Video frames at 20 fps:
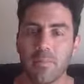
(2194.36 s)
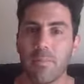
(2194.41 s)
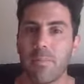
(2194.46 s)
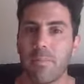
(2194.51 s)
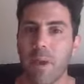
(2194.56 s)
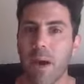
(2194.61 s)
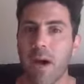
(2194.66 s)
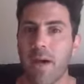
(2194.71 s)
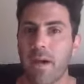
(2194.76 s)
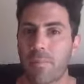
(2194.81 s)

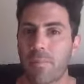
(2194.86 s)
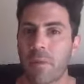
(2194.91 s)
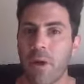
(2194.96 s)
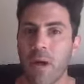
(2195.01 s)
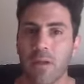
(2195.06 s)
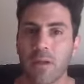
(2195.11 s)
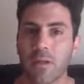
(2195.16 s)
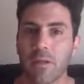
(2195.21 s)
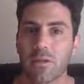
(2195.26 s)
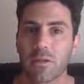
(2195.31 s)
buy a
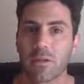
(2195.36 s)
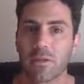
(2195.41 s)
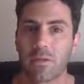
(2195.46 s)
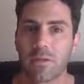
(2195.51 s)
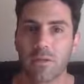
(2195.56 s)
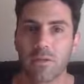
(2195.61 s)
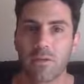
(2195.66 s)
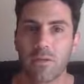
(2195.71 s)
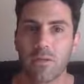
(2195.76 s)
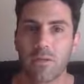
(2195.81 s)
product or
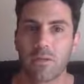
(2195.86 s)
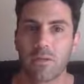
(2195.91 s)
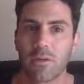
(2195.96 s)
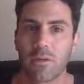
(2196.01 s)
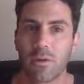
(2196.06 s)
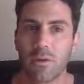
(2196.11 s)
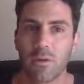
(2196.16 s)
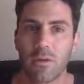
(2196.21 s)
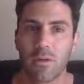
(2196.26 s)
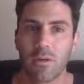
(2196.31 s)
service
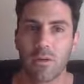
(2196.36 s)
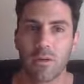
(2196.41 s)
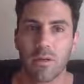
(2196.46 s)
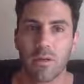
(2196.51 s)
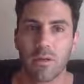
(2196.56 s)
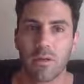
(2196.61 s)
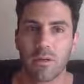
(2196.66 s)
or